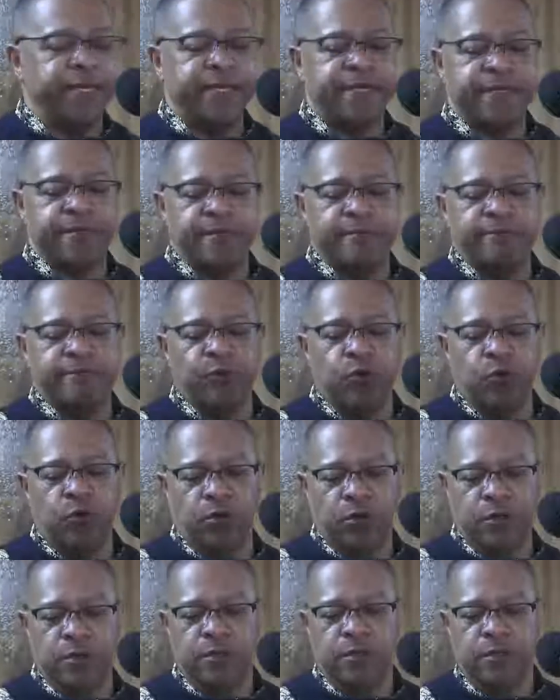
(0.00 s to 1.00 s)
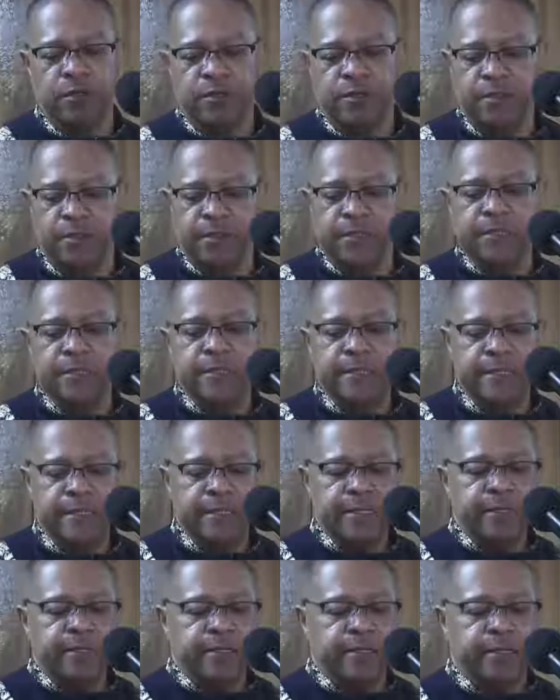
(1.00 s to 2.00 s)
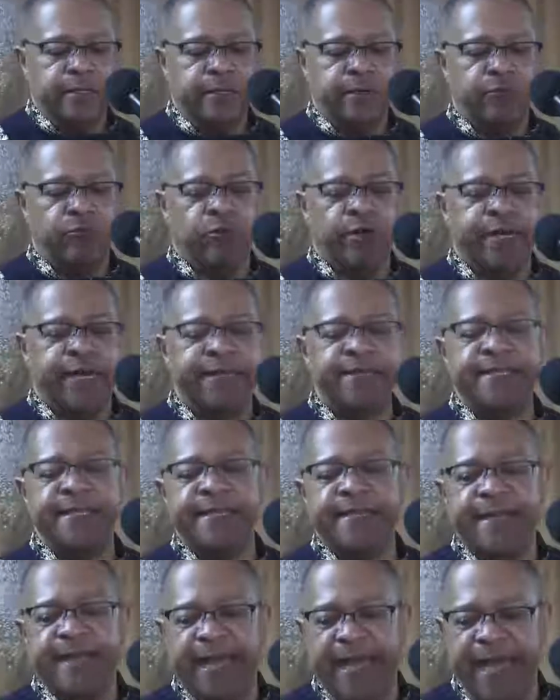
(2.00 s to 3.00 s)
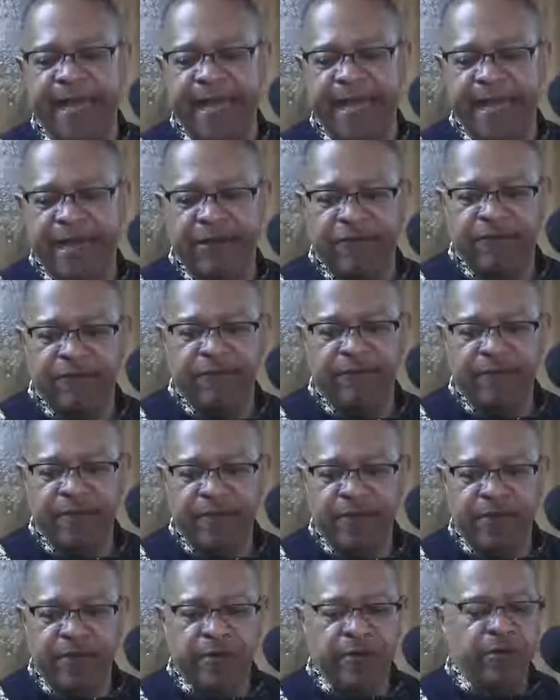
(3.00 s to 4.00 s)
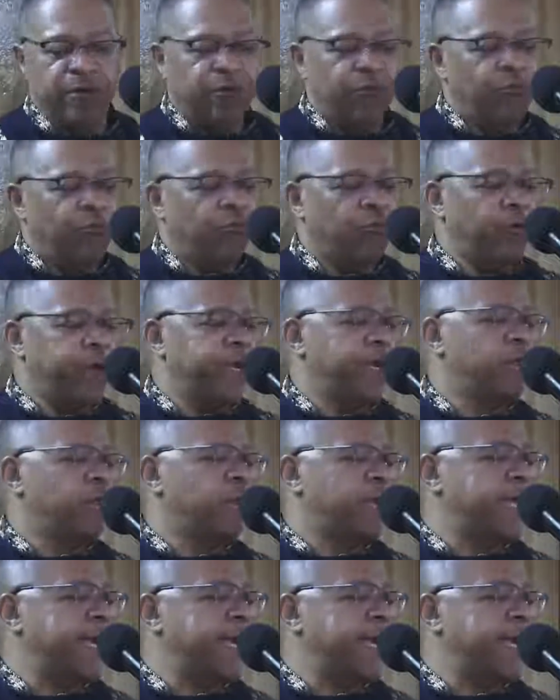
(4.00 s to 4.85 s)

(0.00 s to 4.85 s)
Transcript: to make more, uh, what I didn't have, where